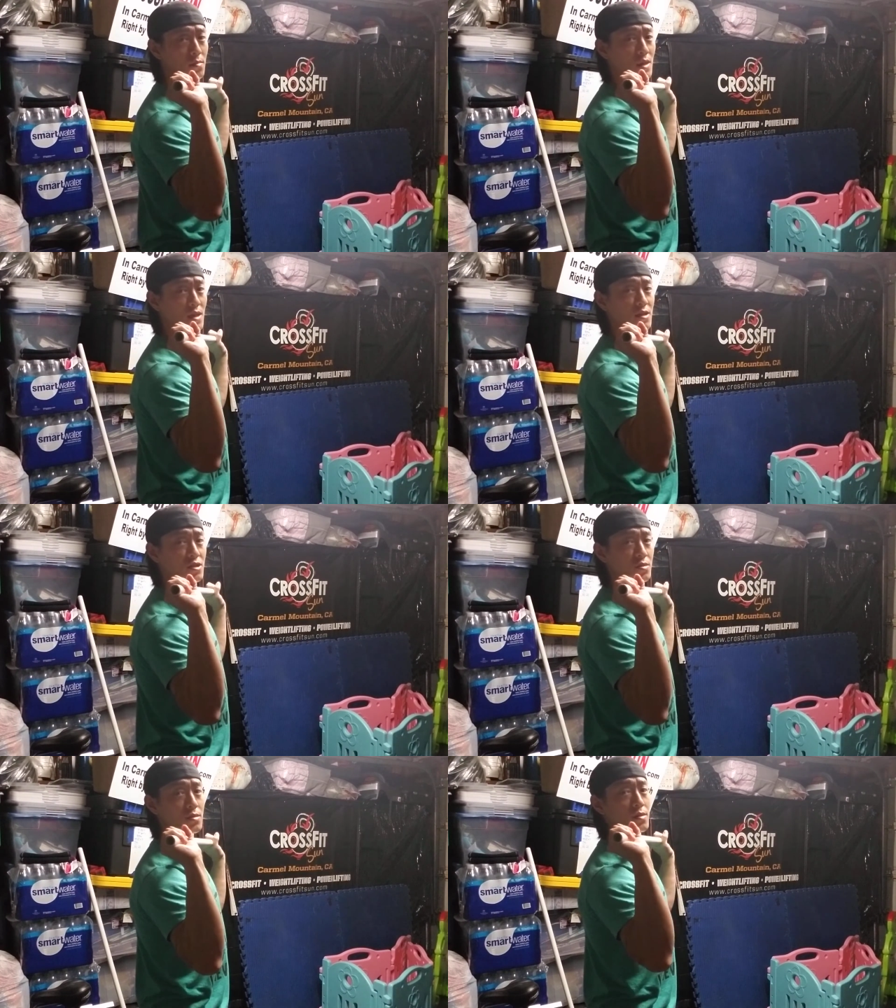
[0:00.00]

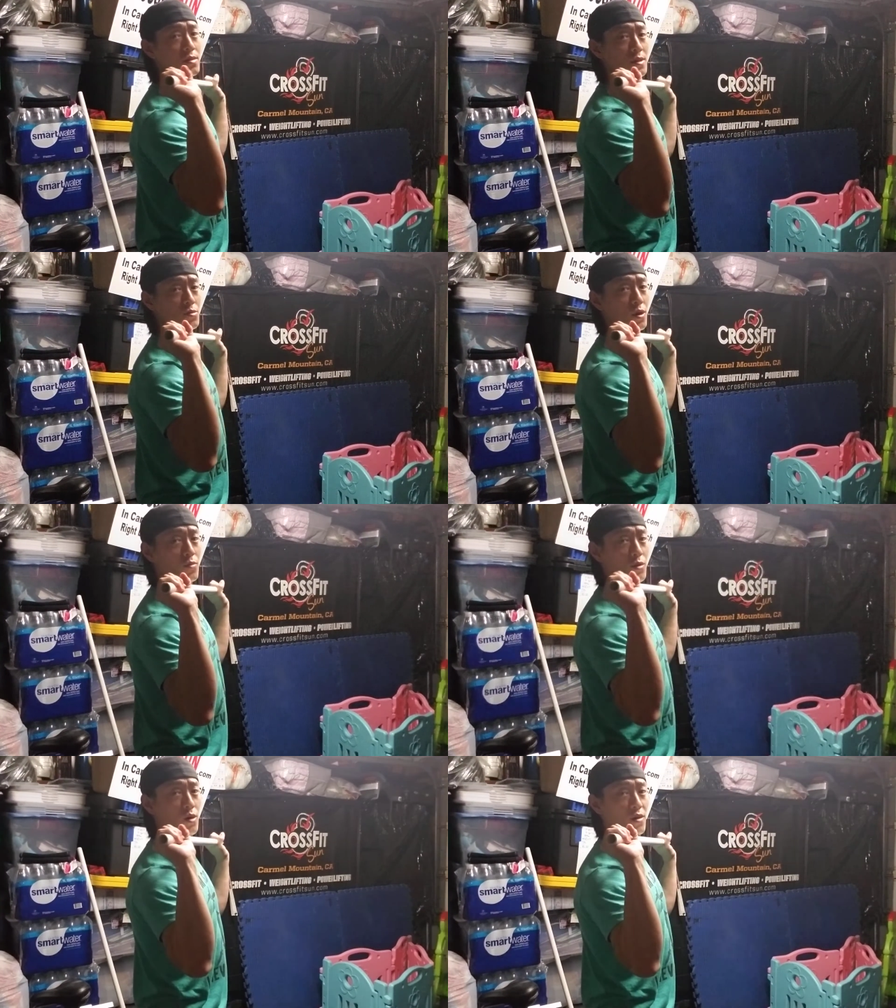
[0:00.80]
This is what
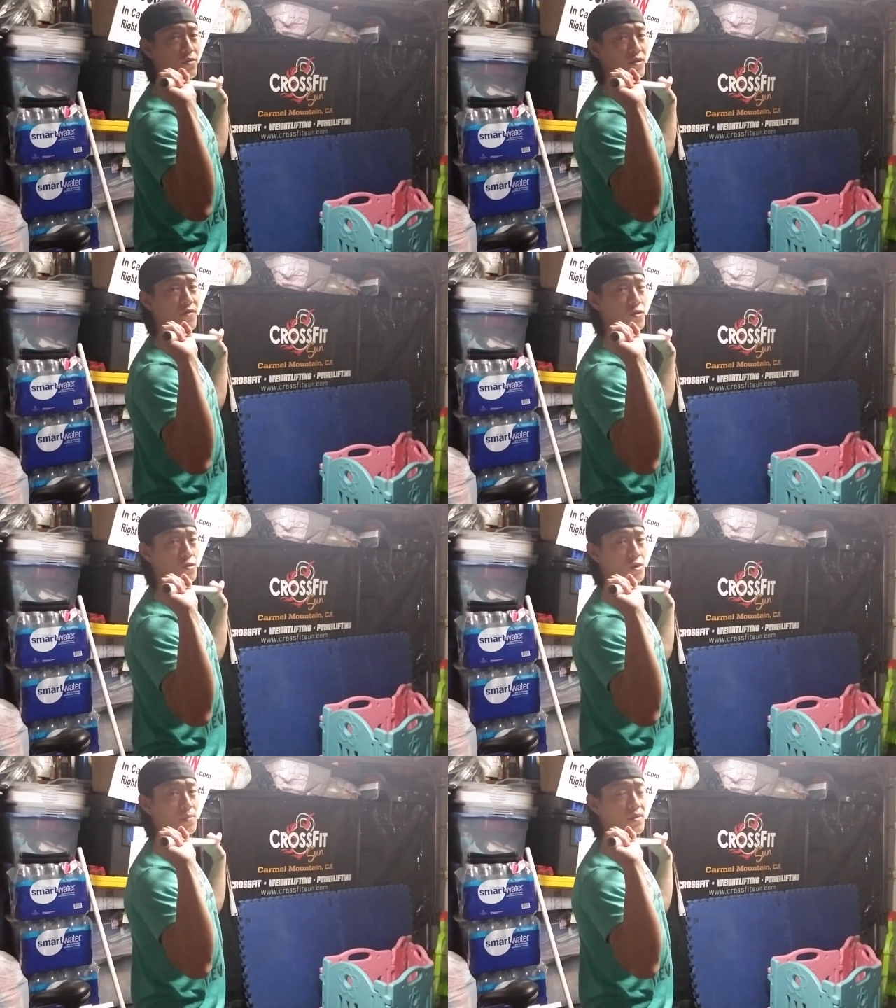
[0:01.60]
we want with a full
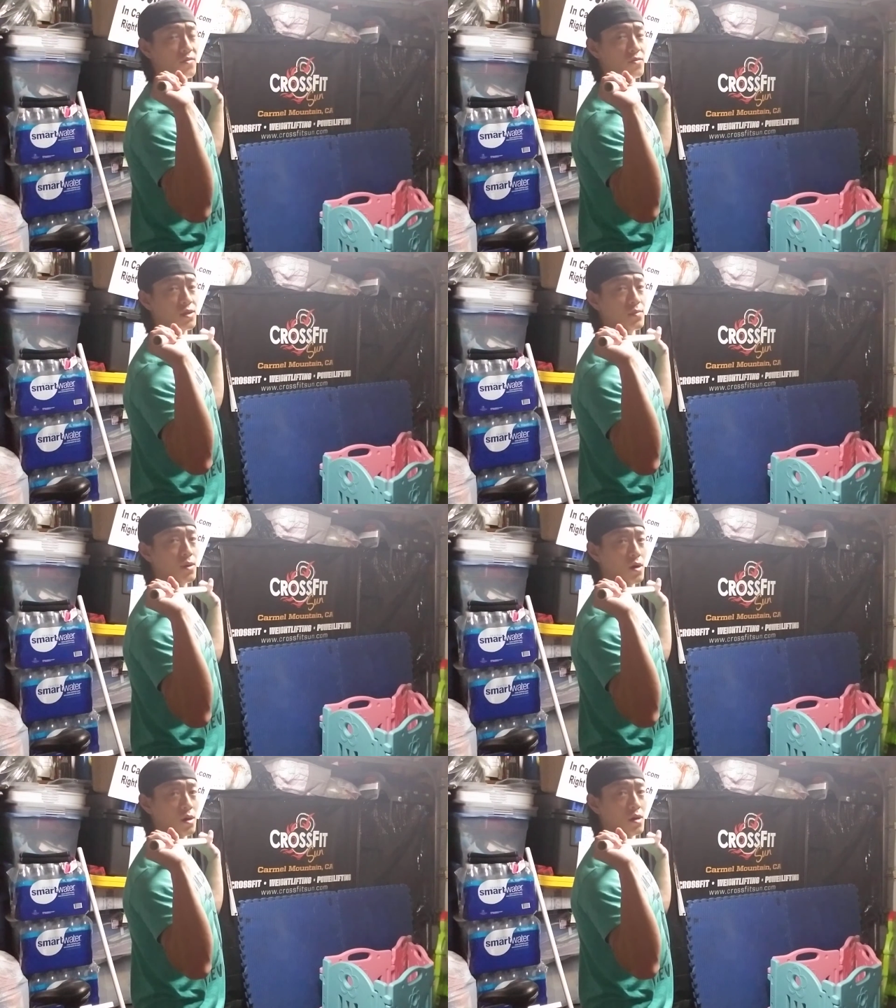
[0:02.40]
grip, even with the
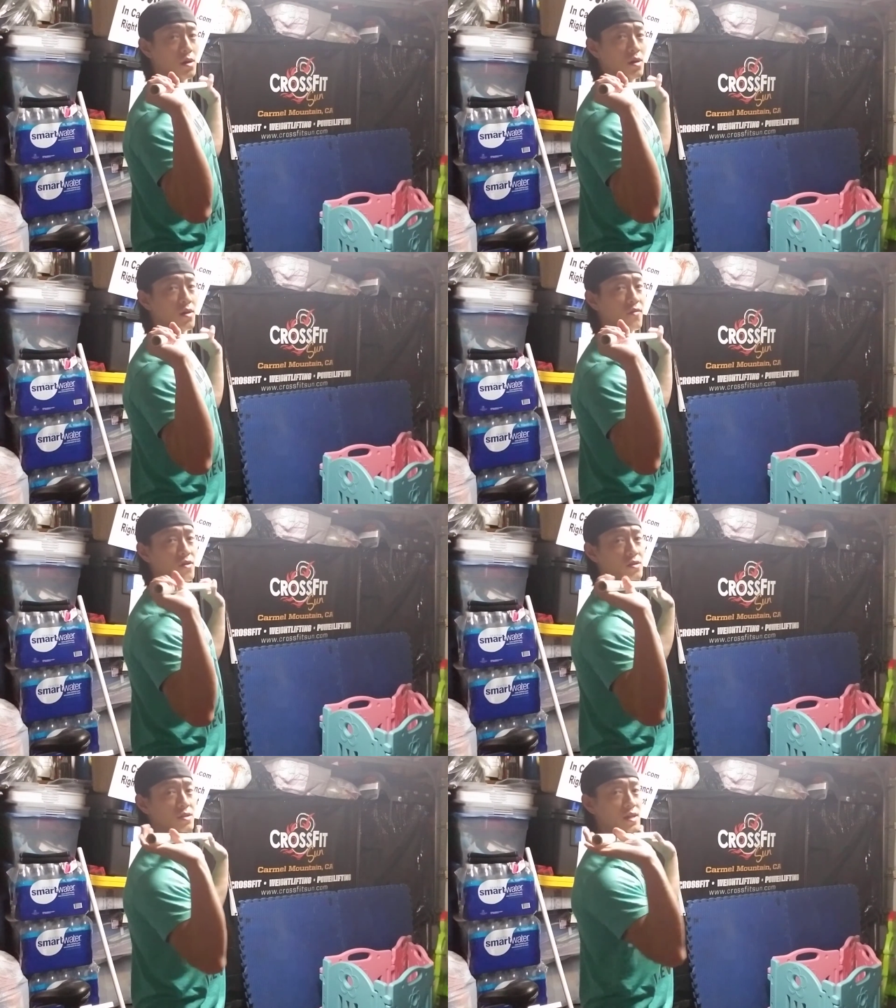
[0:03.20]
bar,
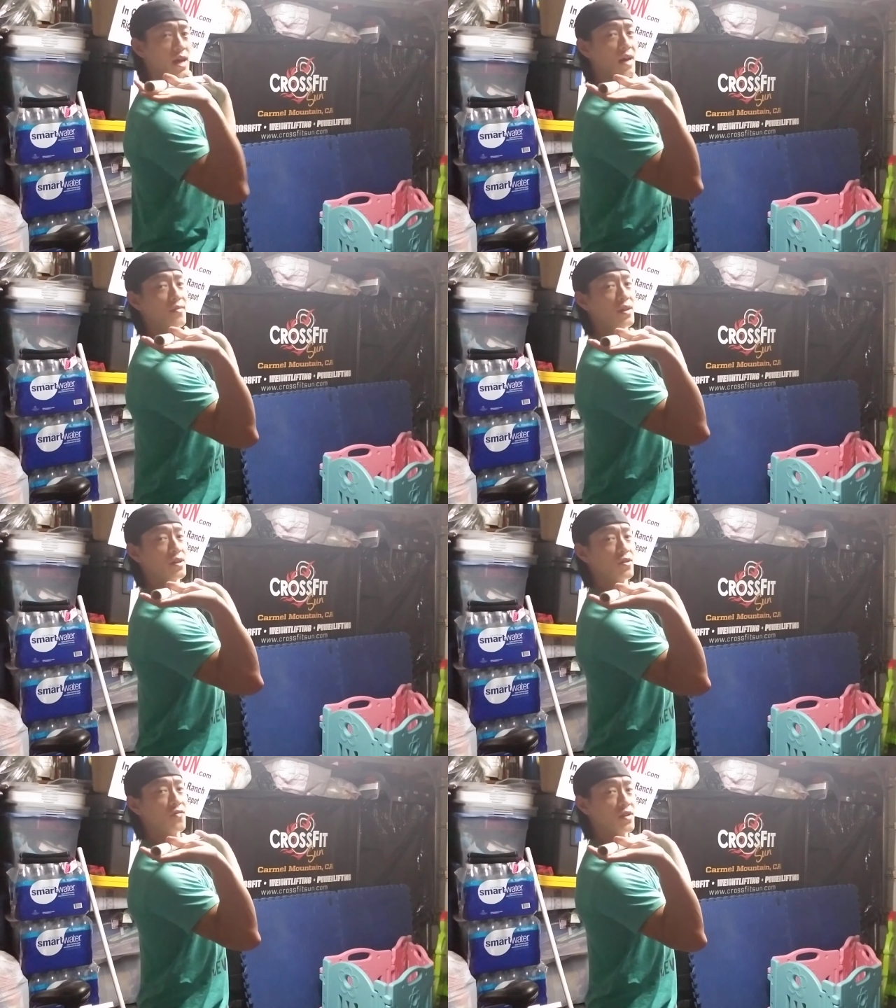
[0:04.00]
versus it having
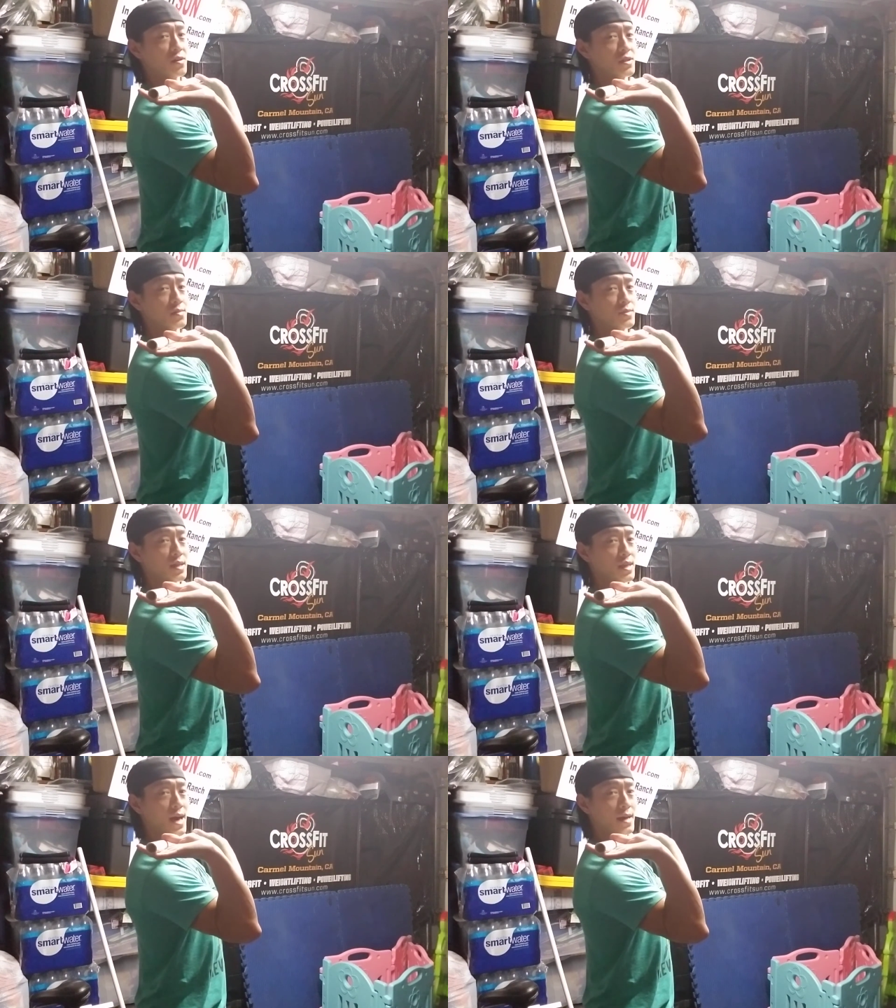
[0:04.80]
in your fingertips
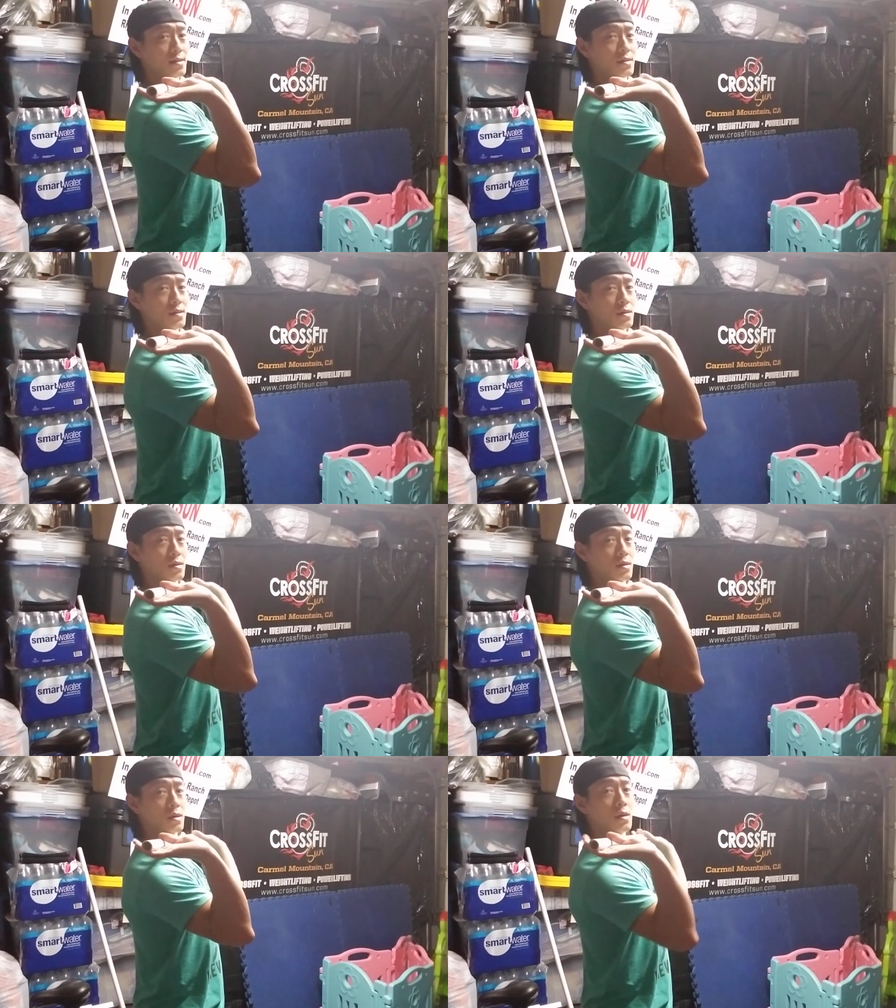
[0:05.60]
like that.
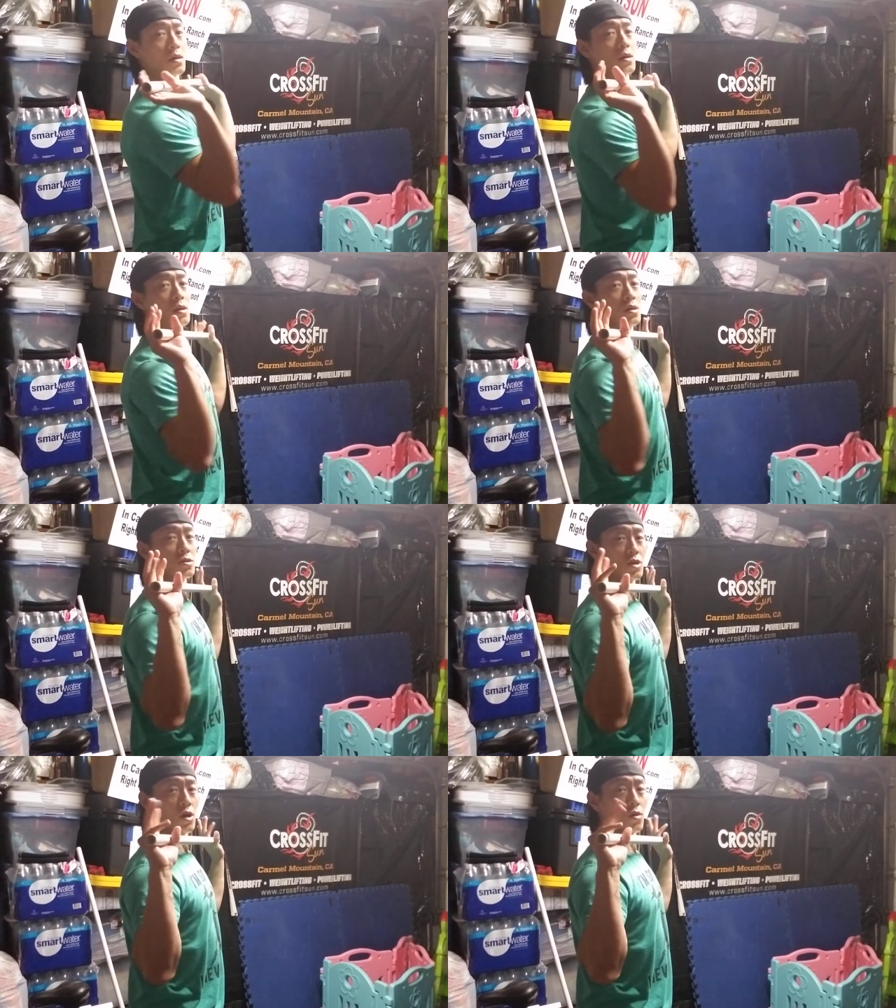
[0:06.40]

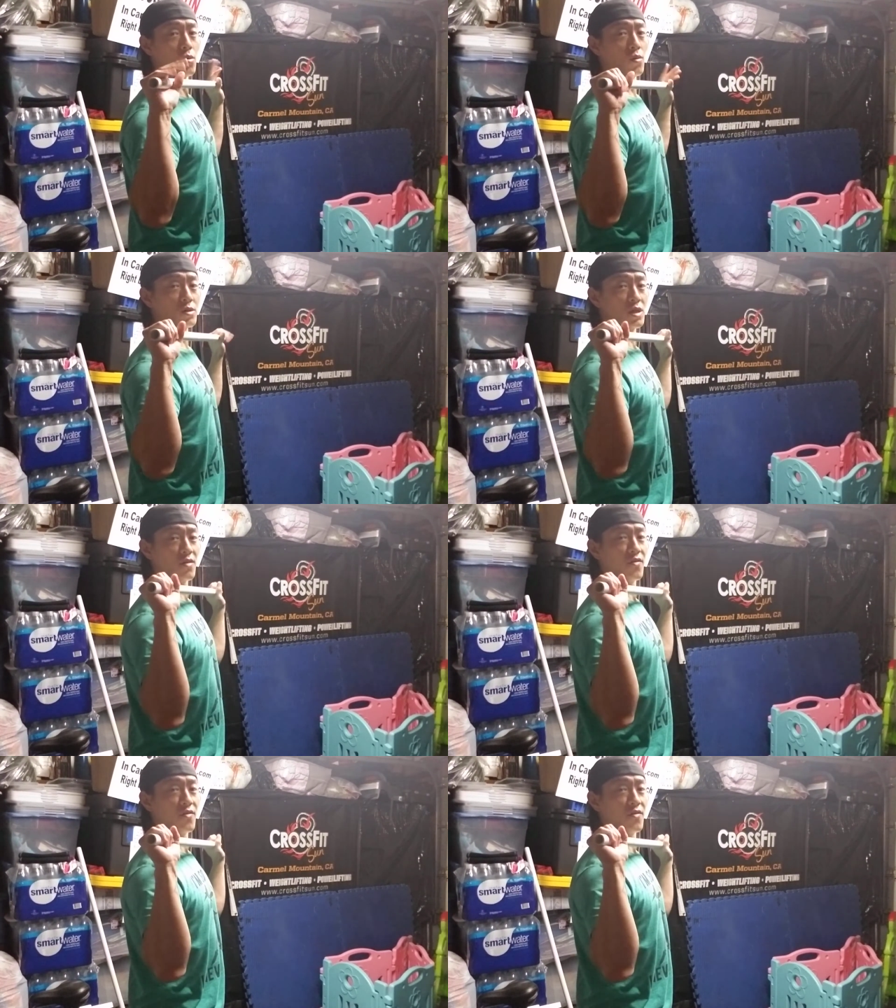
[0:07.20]
So once you have a